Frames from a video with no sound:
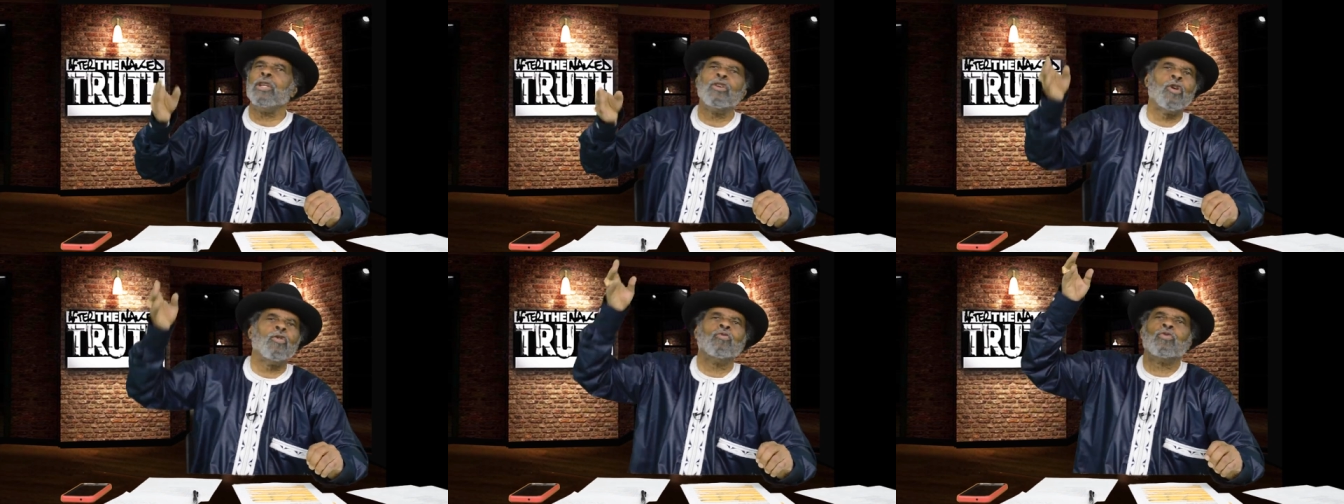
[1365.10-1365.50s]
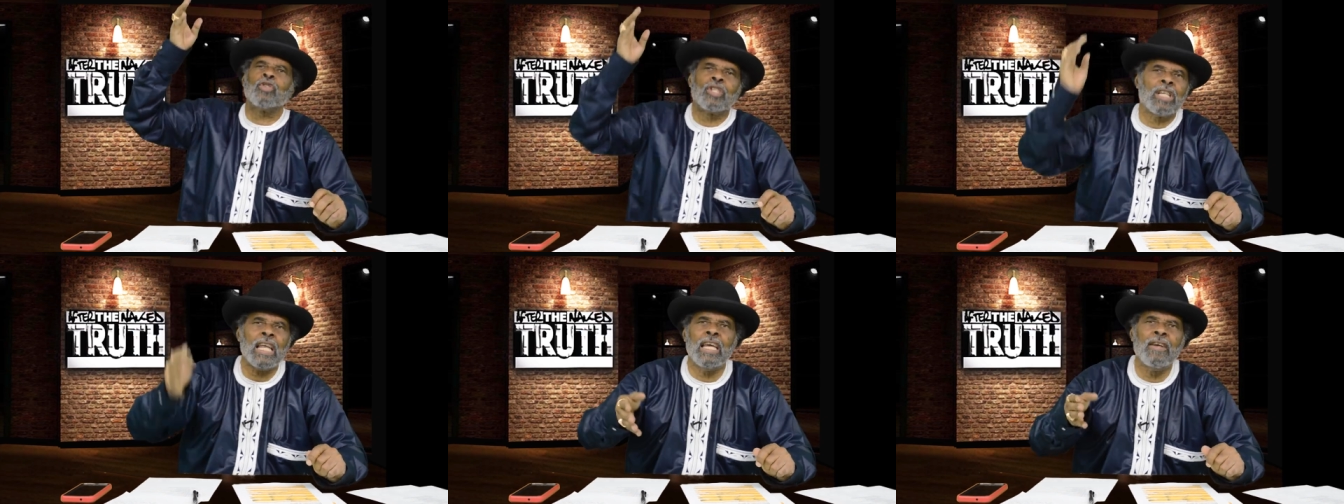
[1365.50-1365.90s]
no
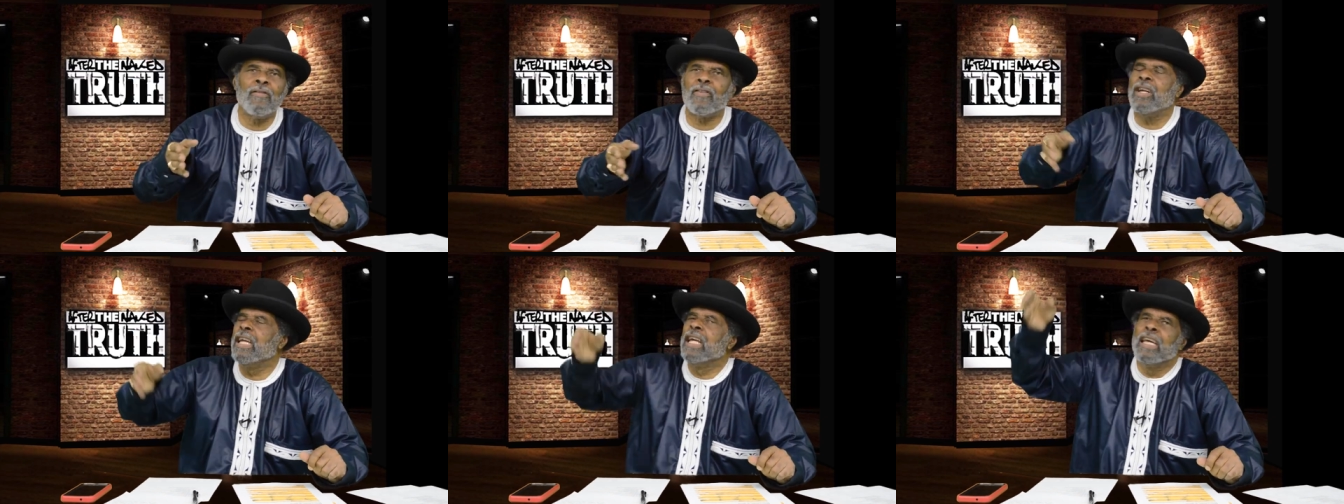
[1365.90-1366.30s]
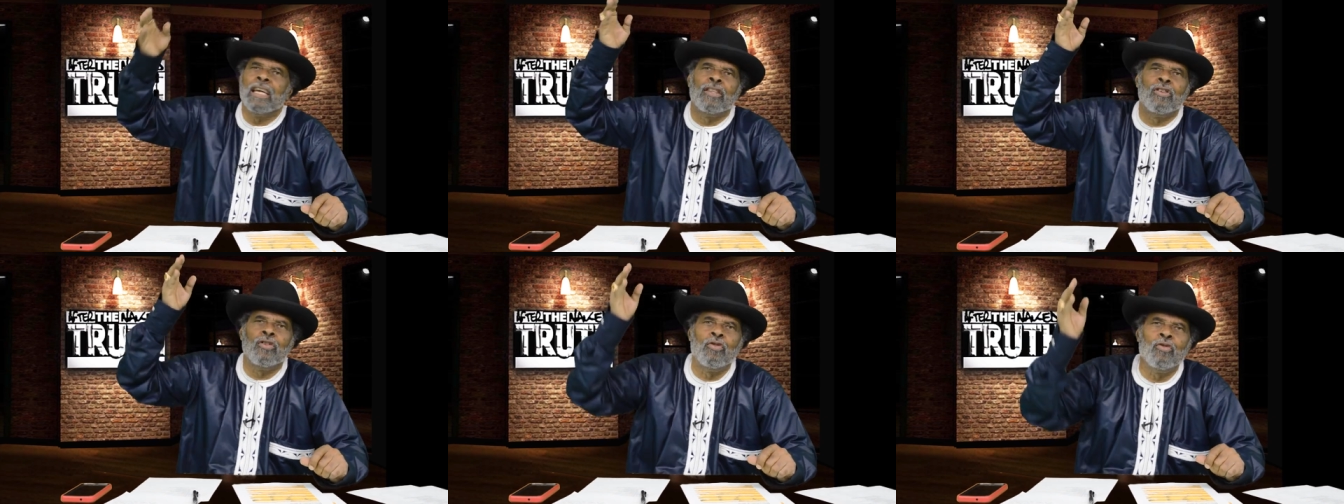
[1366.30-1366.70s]
slavery
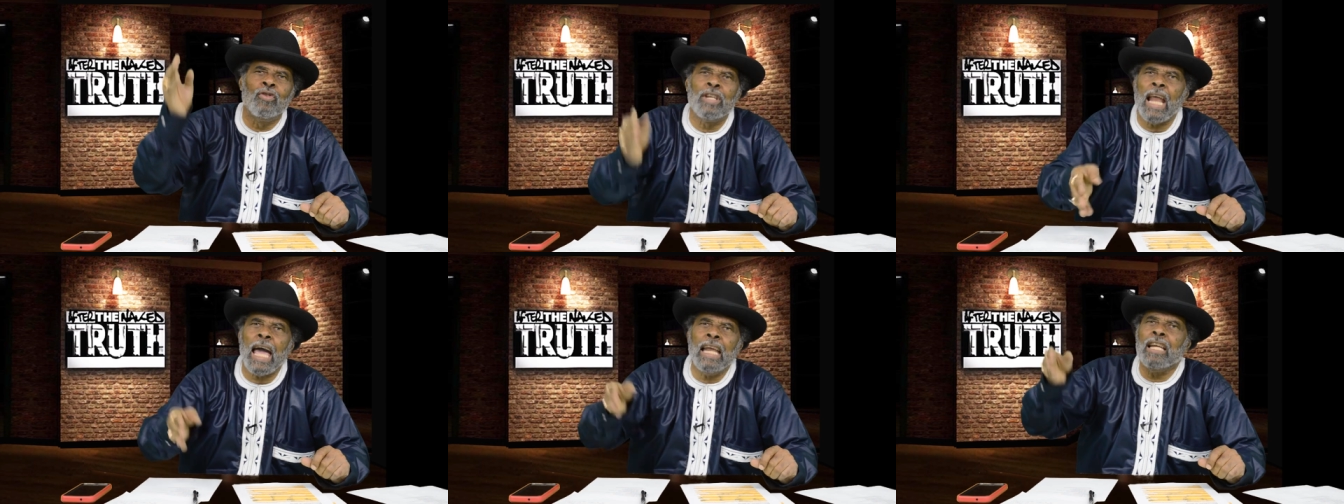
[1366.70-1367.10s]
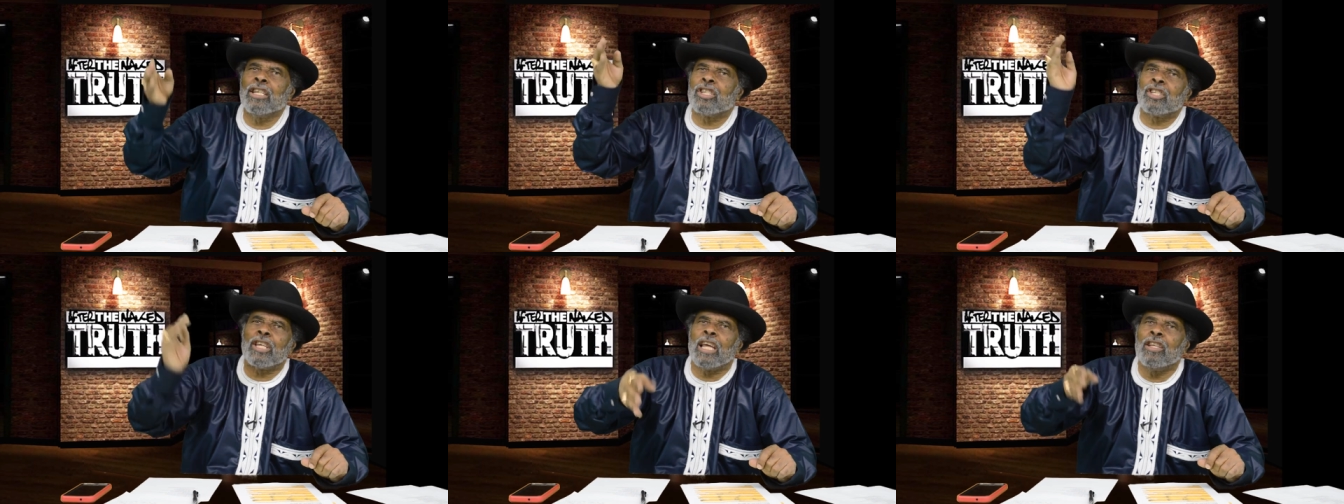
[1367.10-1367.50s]
in the
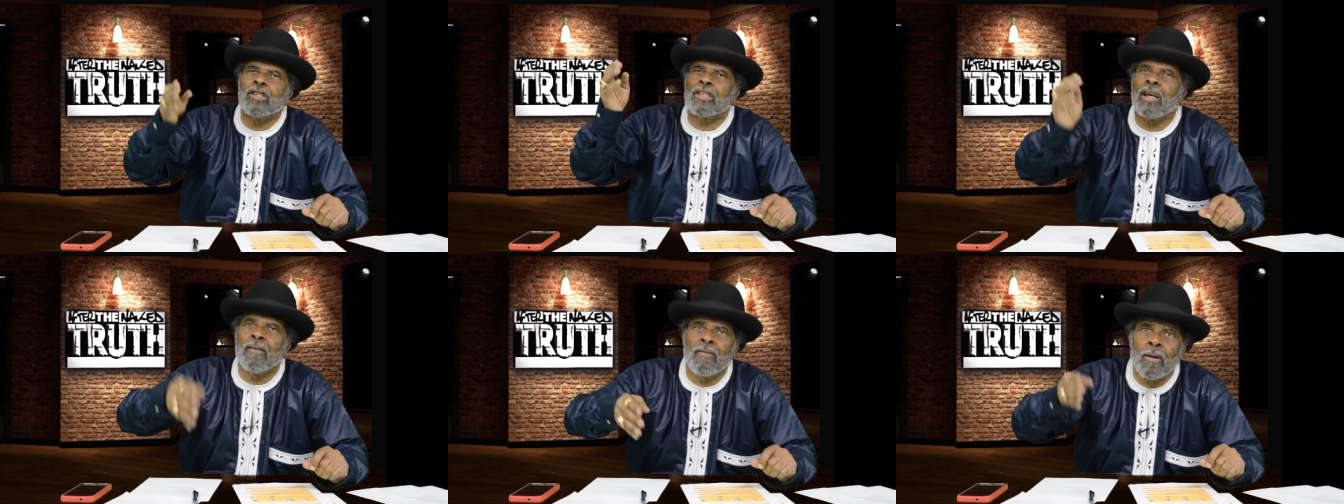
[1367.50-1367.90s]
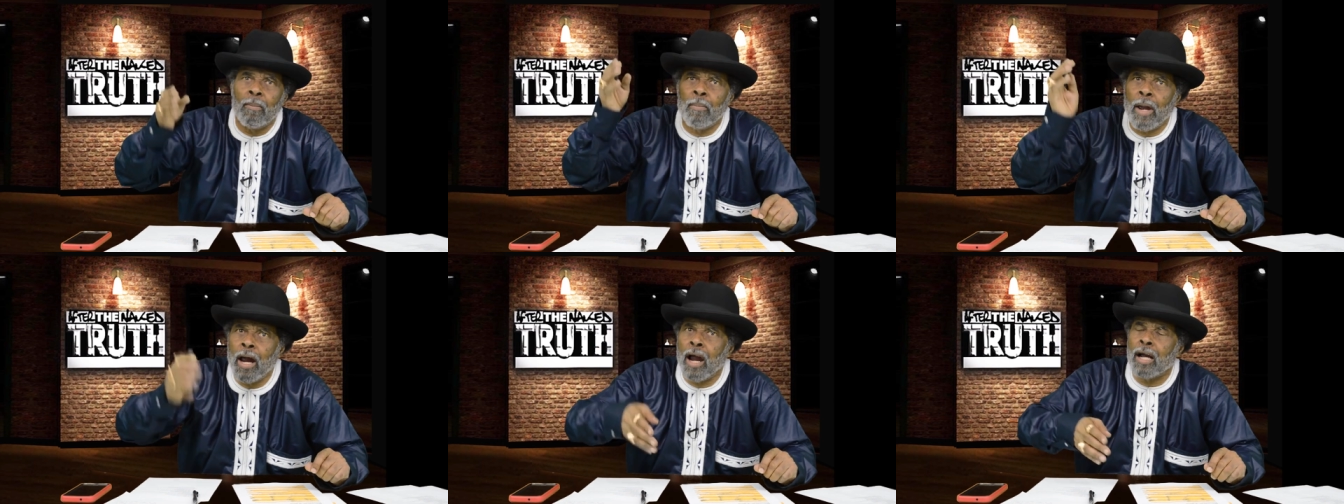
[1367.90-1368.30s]
United States of
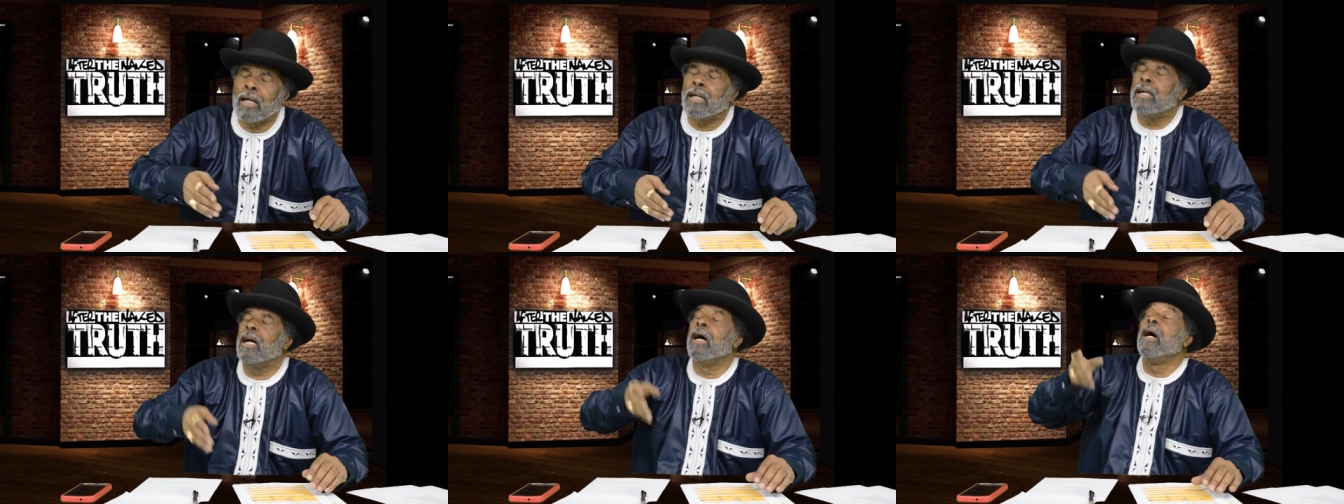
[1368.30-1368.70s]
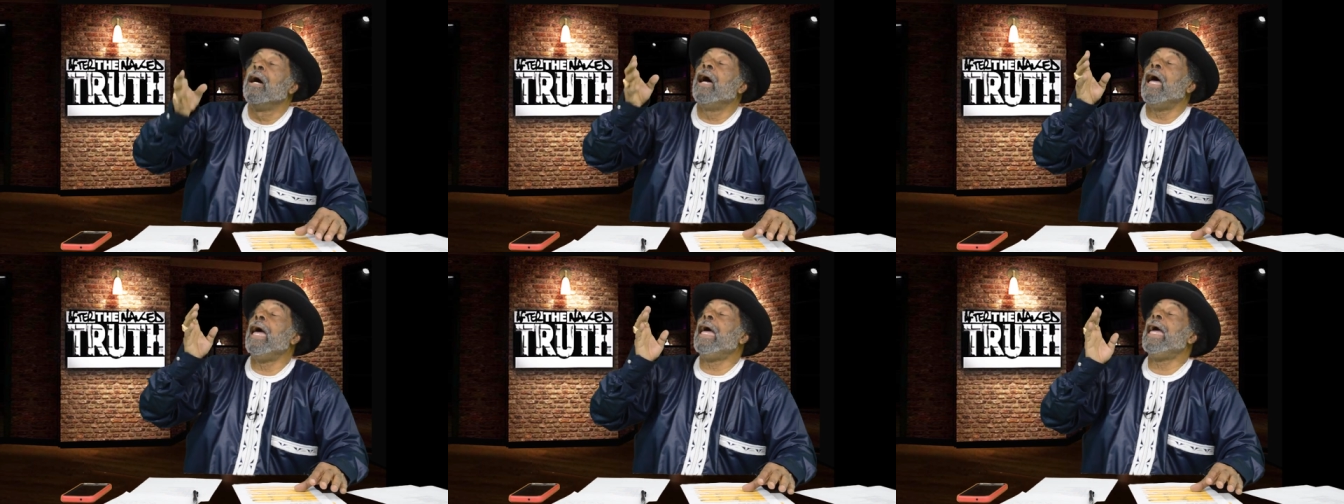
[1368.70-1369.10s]
America
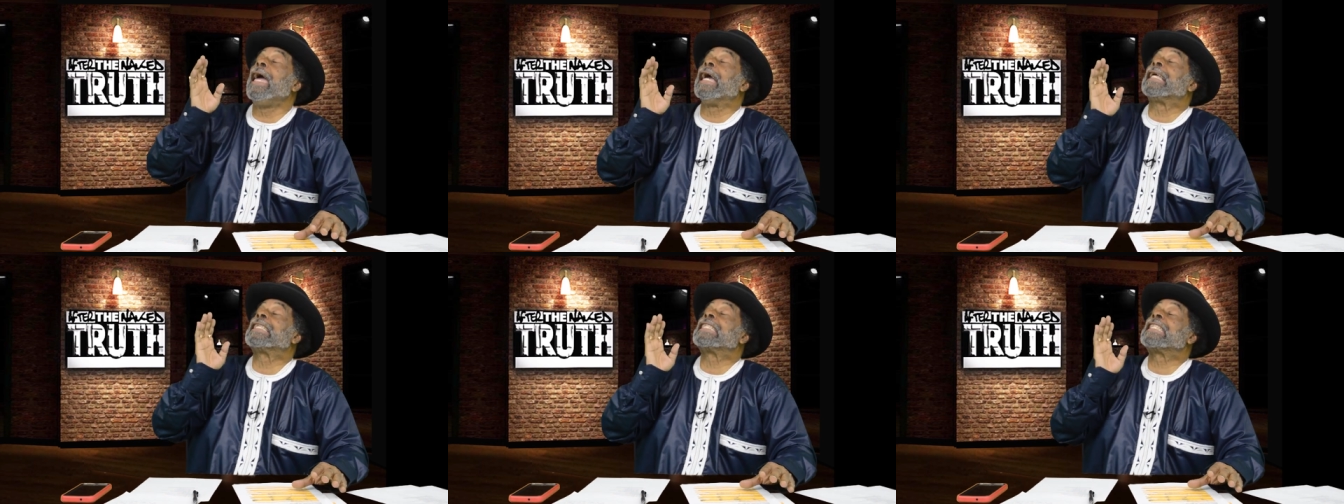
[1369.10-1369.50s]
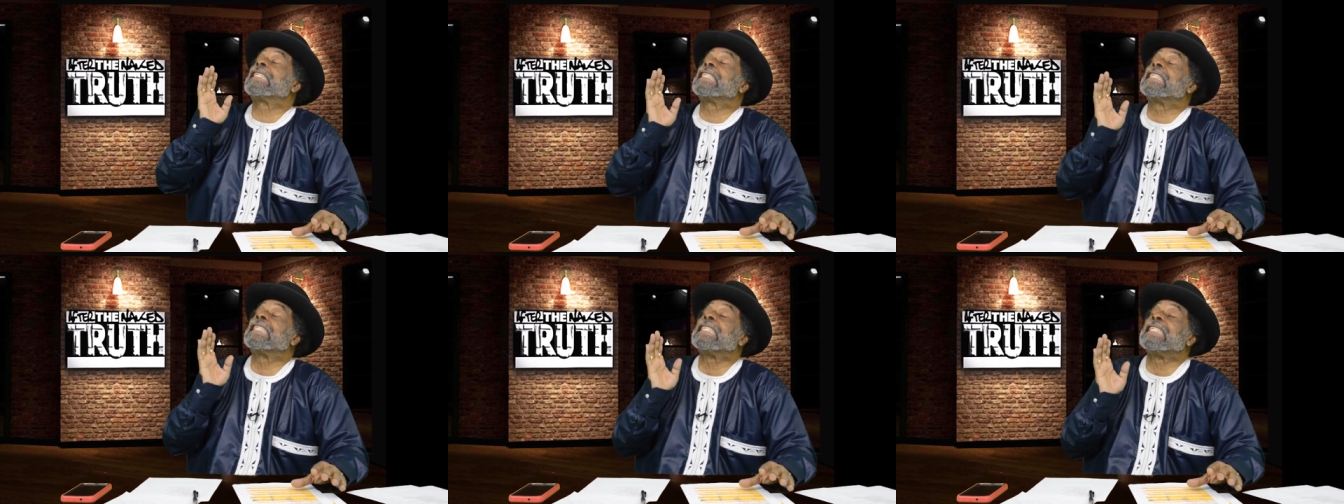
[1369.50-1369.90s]

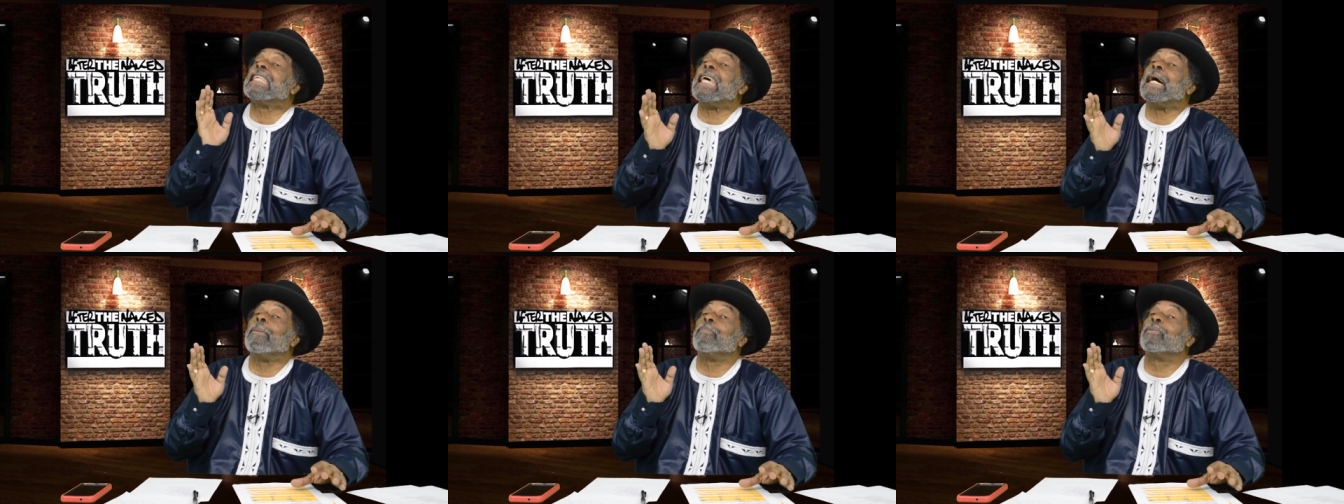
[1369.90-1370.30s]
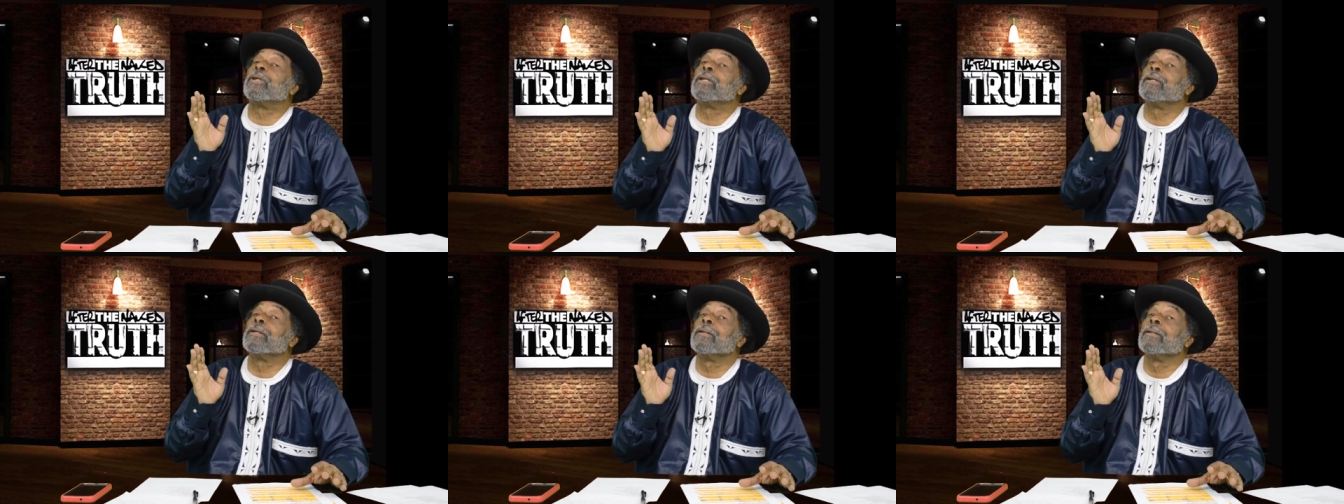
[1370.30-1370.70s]
except